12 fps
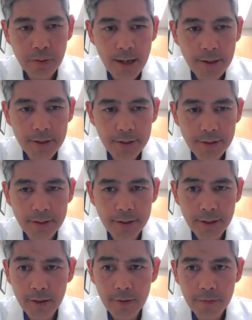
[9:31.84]
process
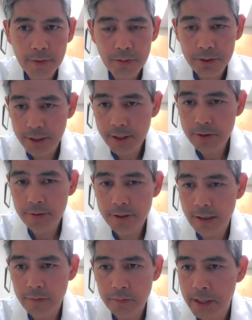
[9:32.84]
itself, the procedure
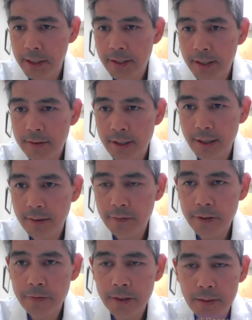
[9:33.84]
itself may take 10,
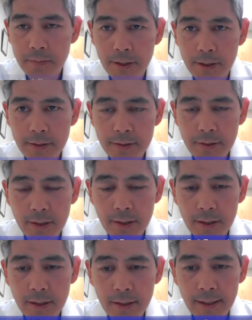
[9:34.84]
15 minutes.
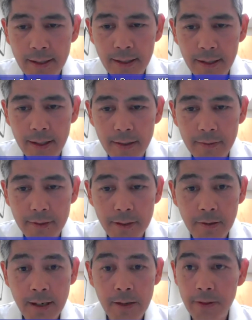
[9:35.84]
Uh, and you
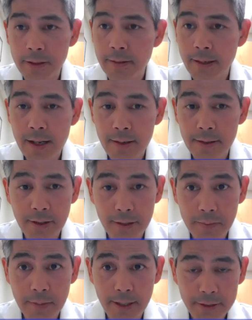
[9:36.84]
know, having had it
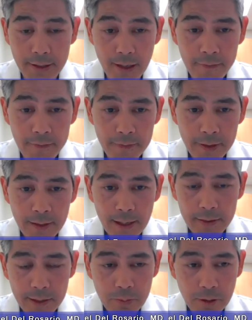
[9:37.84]
done myself
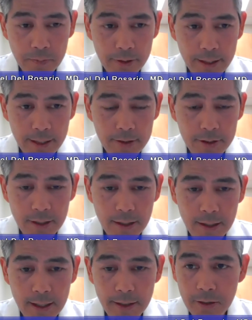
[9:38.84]
at the appropriate age, uh,
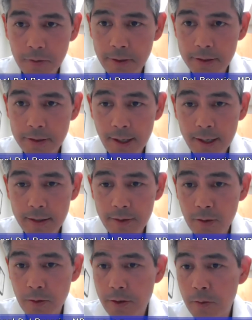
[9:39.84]
I know what it's like.
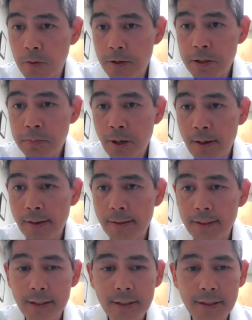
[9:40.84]
The, the worst
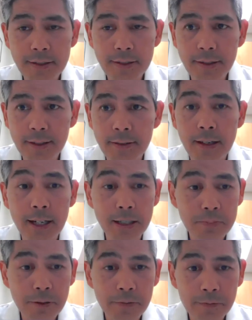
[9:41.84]
part is the
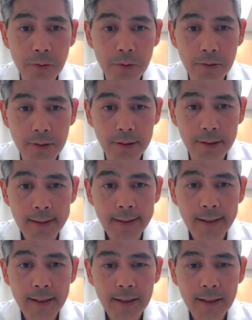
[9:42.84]
night before
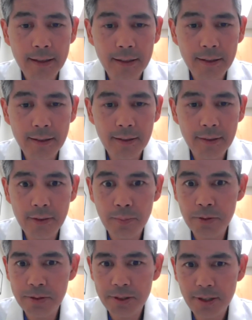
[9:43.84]
uh, the
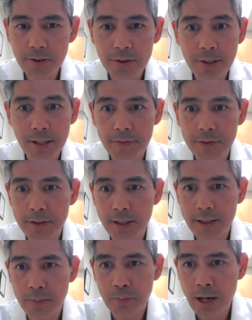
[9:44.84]
procedure, you have to
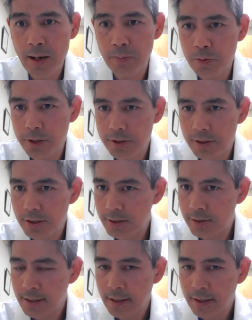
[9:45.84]
take a prep, which
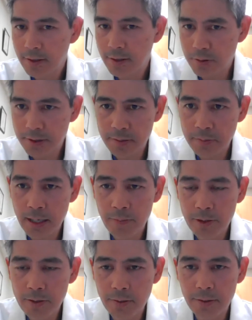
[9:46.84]
is you drink some
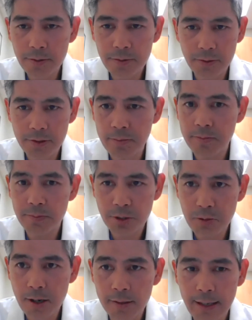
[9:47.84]
chemicals or some
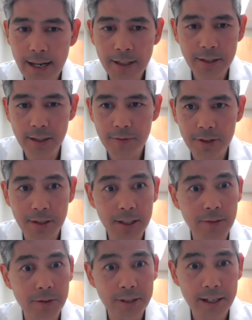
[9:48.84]
strong laxatives to
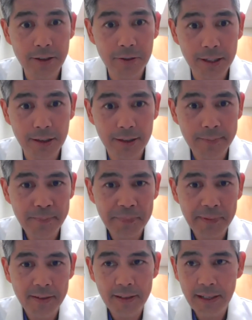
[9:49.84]
give you diarrhea.
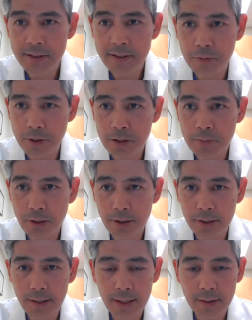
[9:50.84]
That's the worst
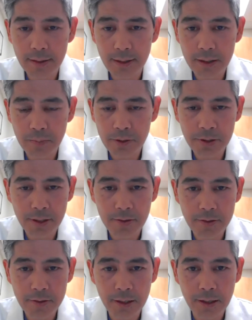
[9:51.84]
part. And, and the
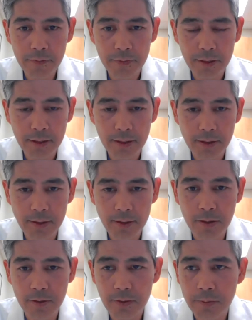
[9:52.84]
procedure itself, uh,
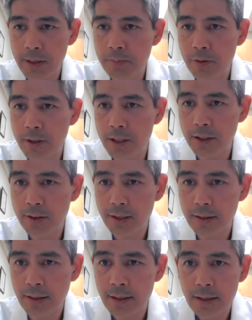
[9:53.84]
you don't remember of
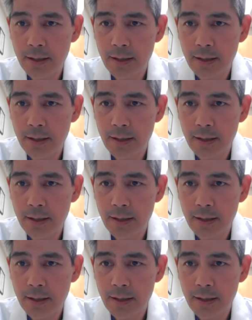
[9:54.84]
anything,